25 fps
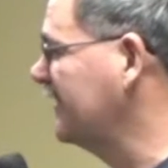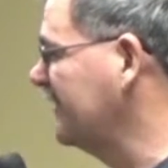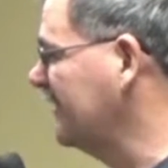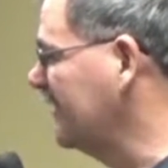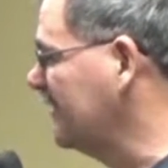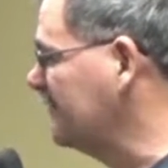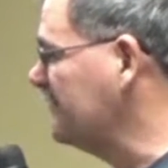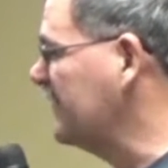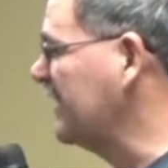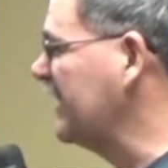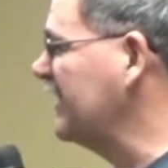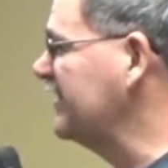
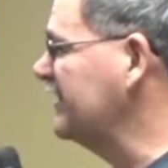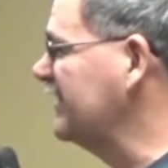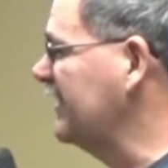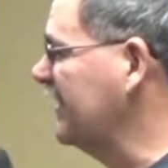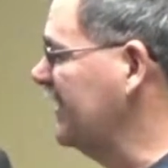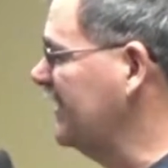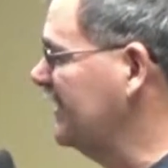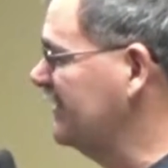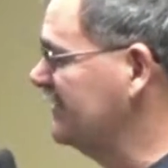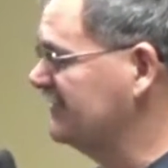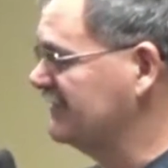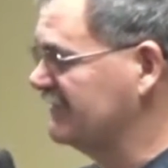And my
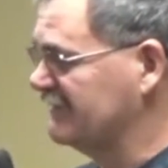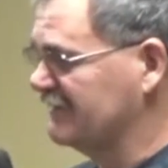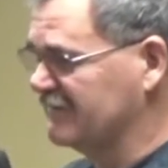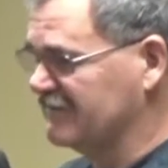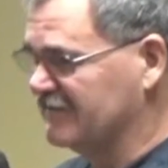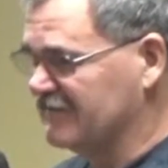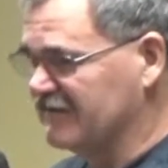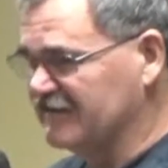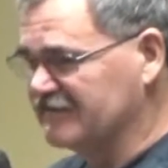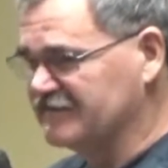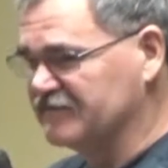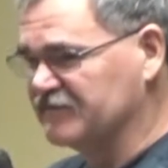dad said
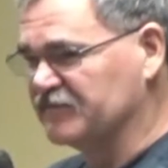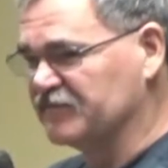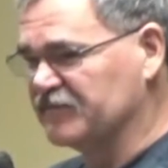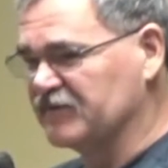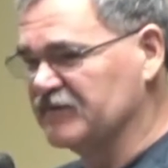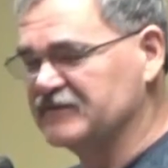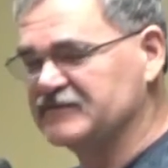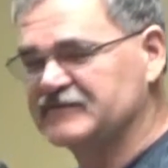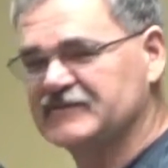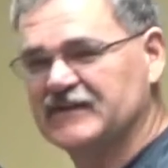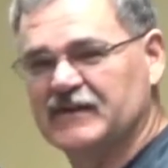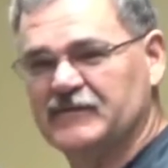that's the
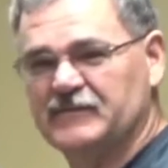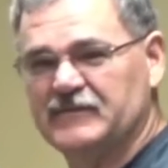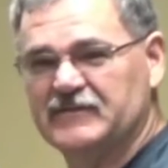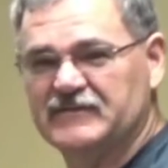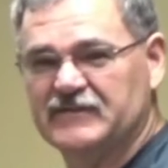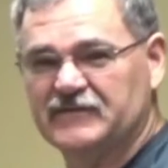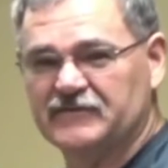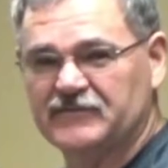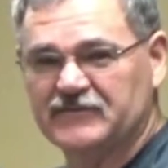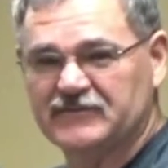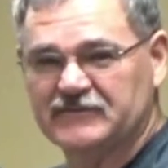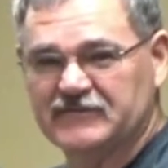first time he's
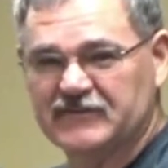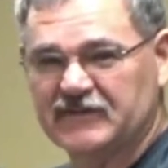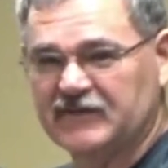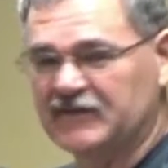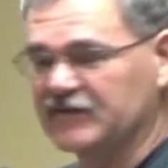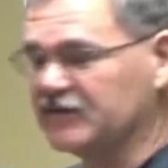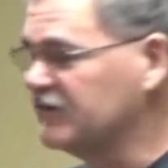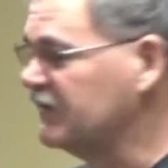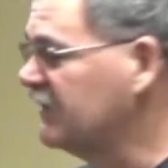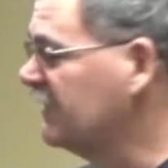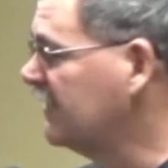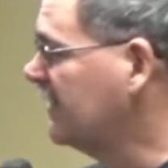ever seen
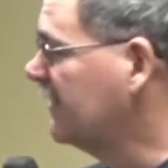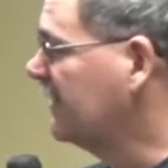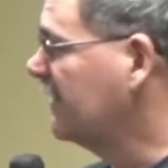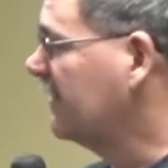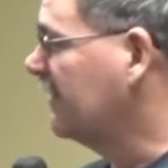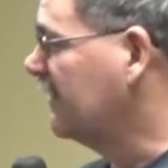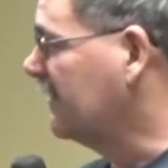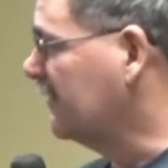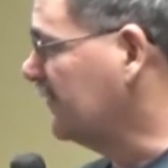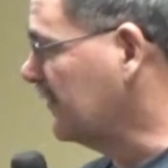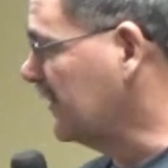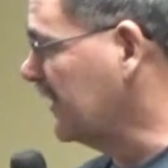
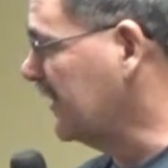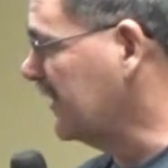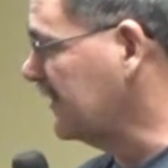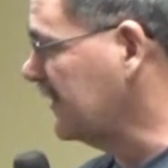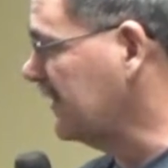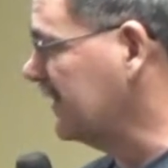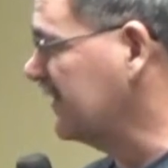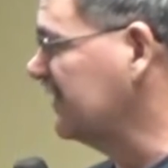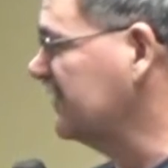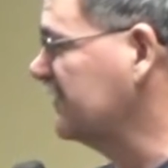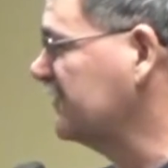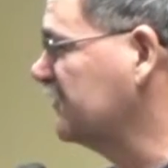a black
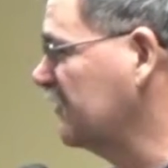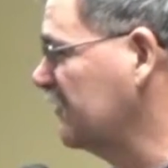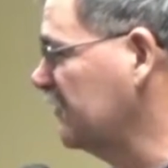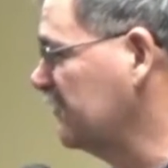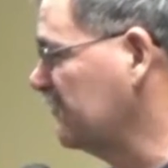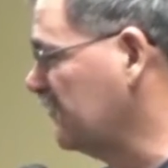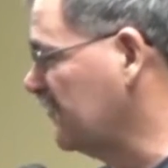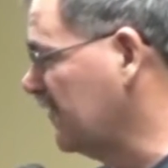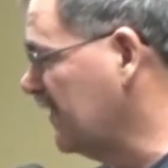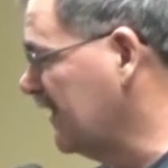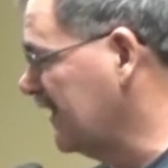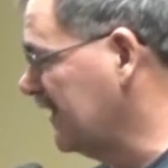guy that
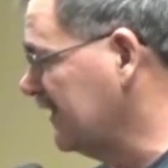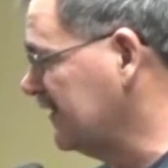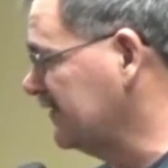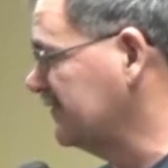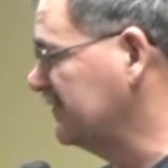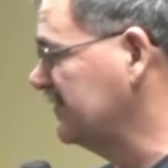turned white.